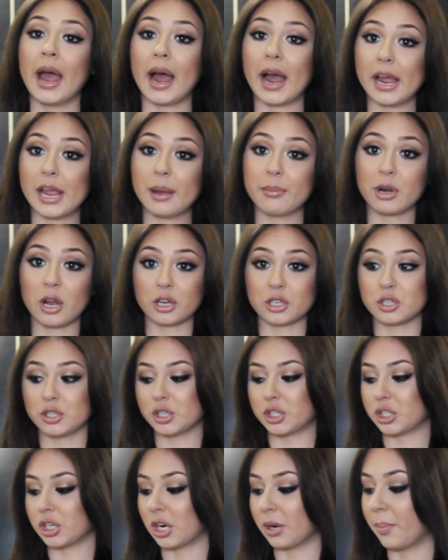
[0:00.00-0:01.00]
I am not too
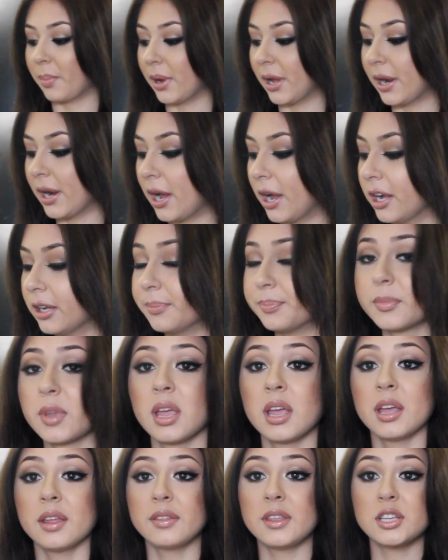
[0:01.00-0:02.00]
sure, but
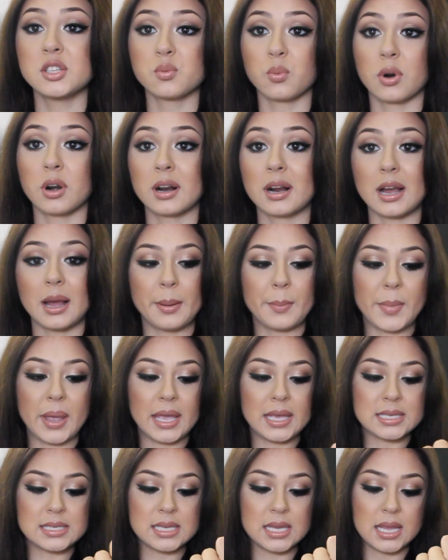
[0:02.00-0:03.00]
these work
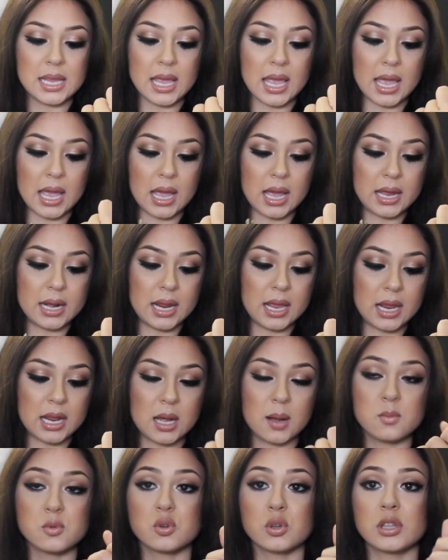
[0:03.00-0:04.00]
amazing, and it
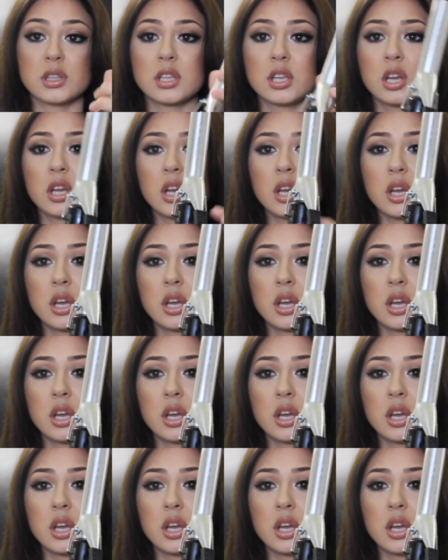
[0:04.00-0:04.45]
comes with